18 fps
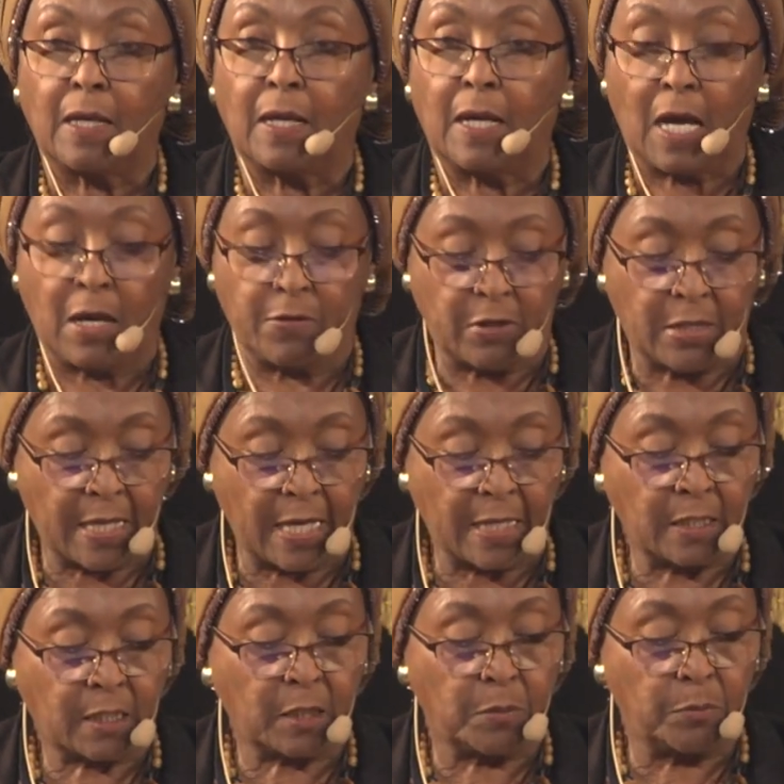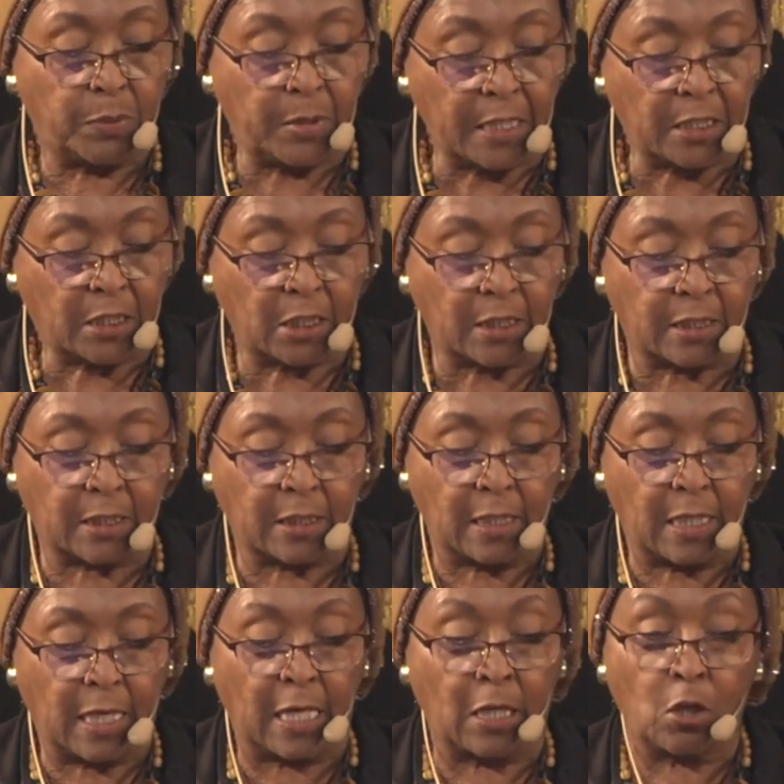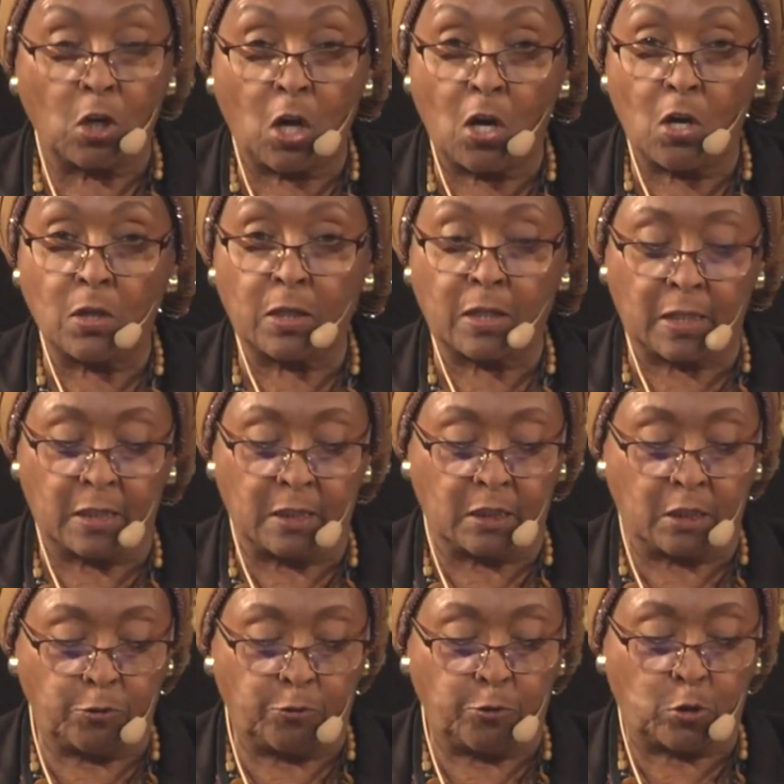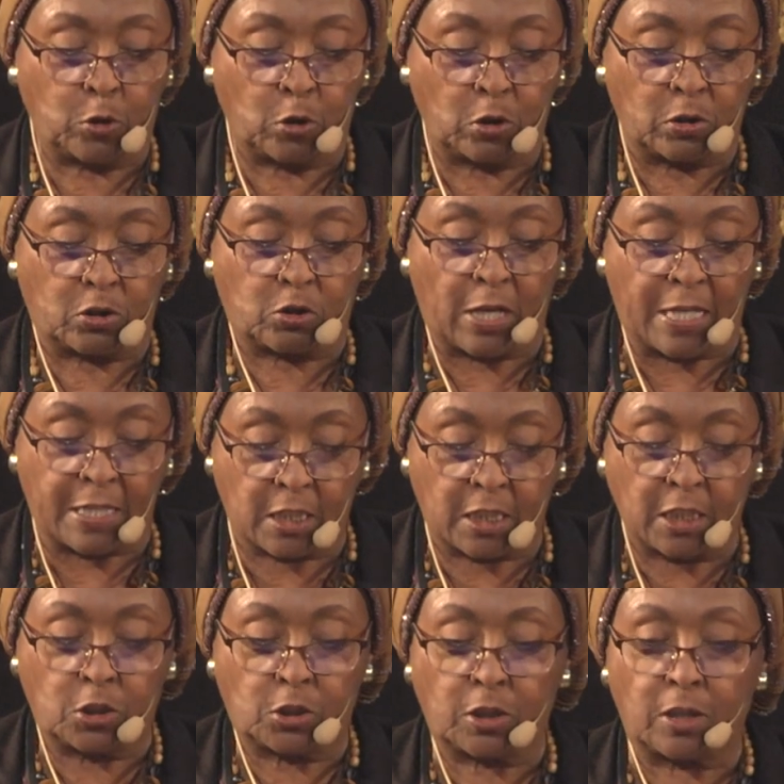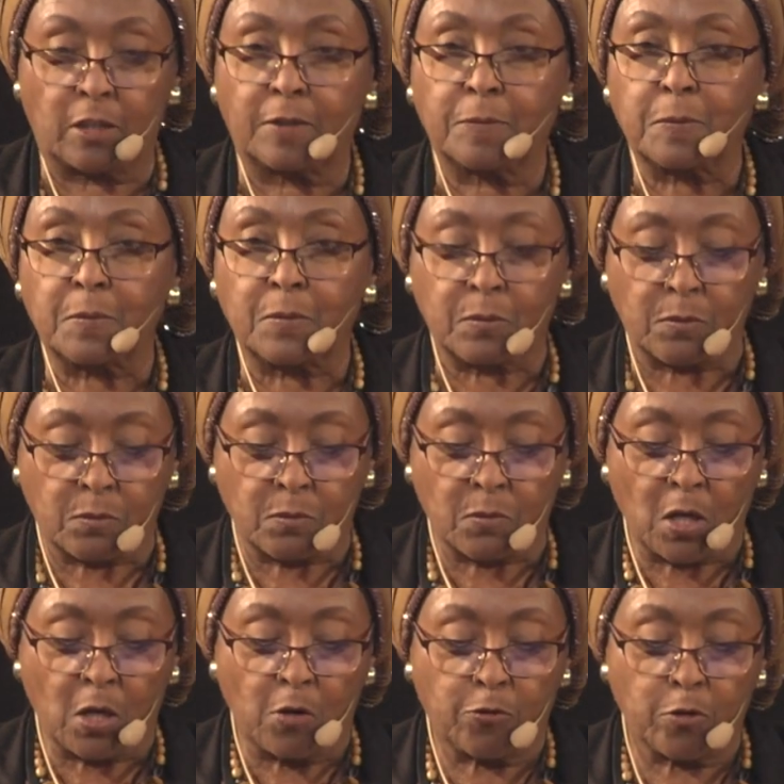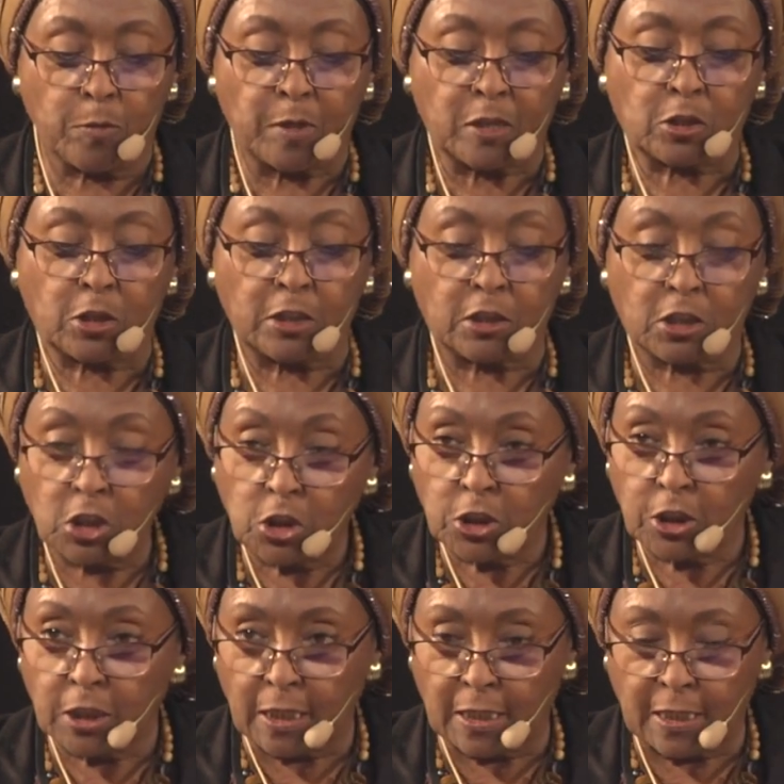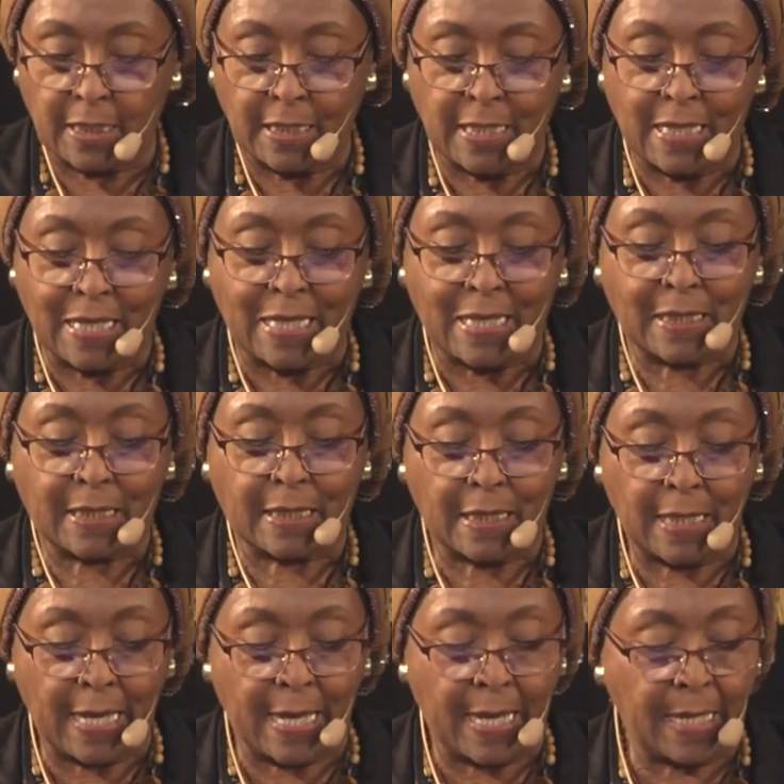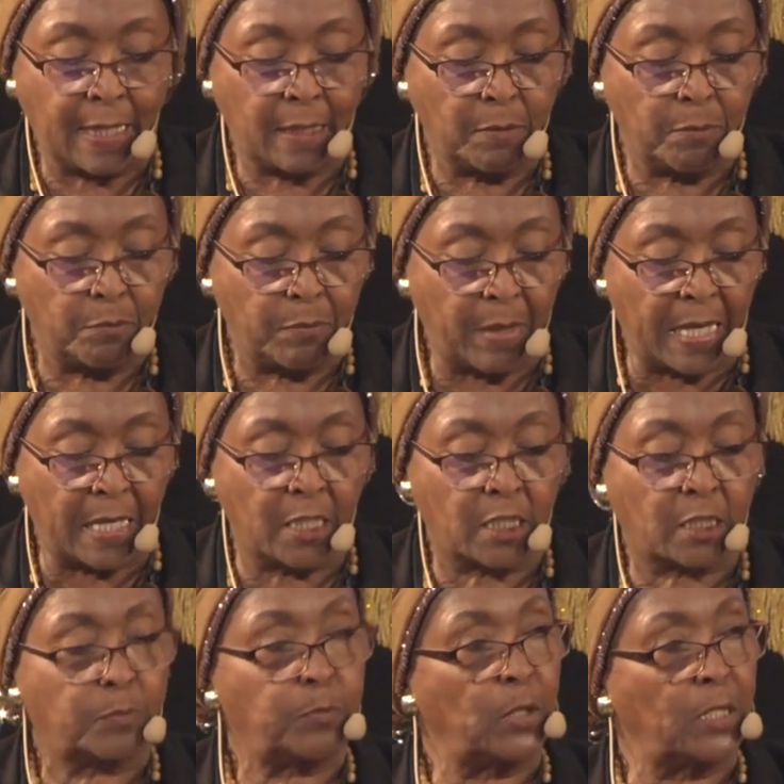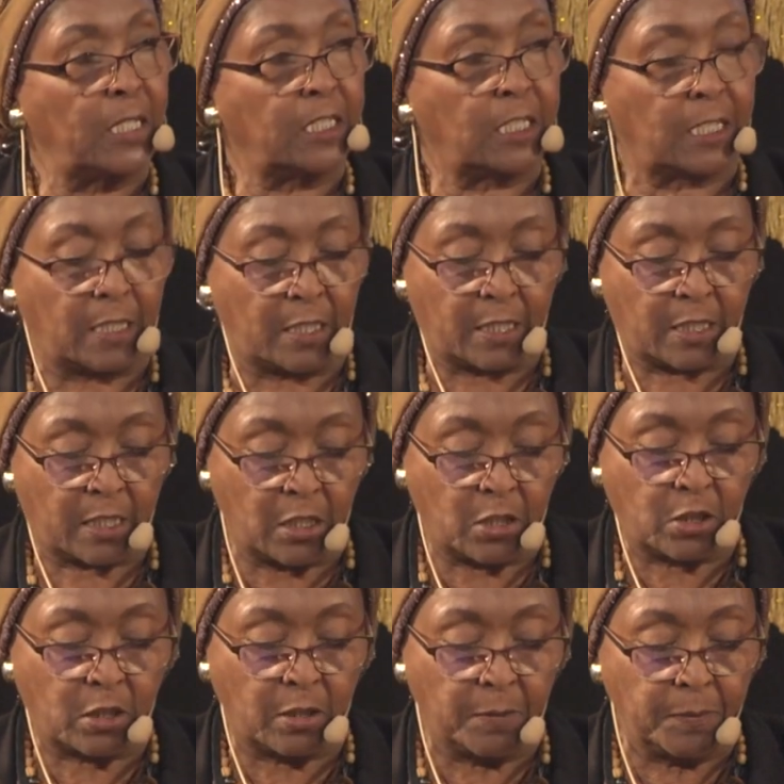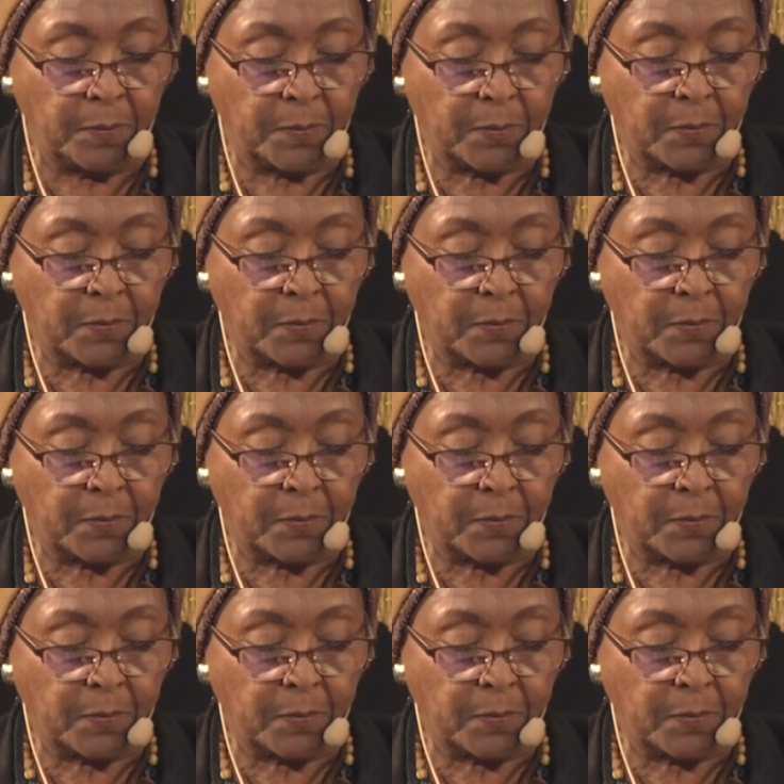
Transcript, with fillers: Having then completed a long and difficult transition from a traditional clan based political system,